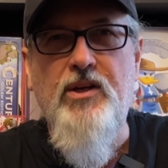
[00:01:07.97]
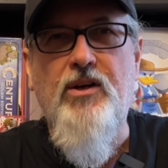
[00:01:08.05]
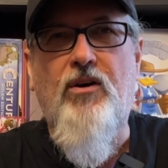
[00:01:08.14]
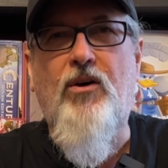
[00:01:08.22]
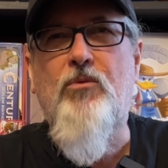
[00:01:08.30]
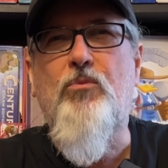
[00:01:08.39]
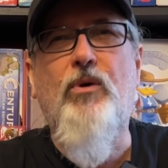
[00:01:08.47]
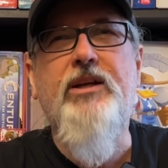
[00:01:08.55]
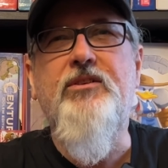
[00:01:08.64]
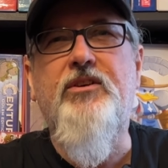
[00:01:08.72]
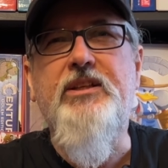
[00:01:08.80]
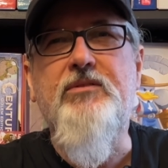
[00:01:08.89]
or why
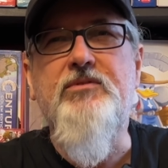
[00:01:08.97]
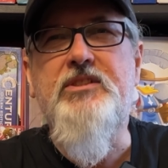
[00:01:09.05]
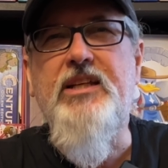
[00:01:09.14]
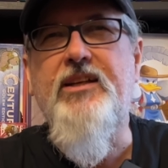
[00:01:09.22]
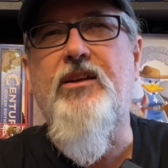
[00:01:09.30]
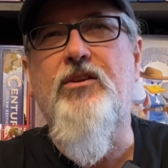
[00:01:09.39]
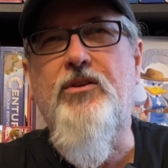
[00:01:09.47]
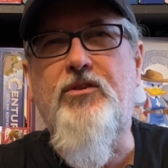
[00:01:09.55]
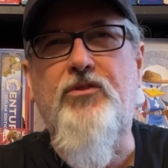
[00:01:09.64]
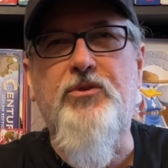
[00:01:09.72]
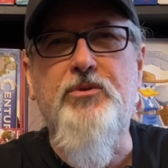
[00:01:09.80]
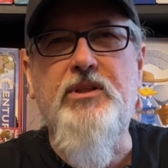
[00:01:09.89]
not even take a look
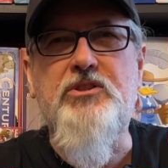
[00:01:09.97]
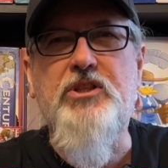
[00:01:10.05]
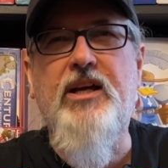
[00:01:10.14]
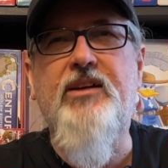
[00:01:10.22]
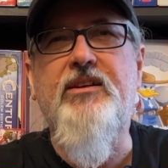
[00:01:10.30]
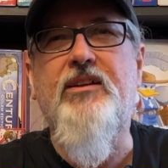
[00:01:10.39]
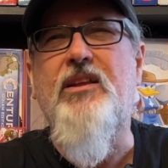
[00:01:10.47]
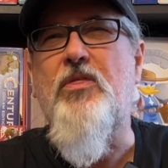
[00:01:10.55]
through the channel.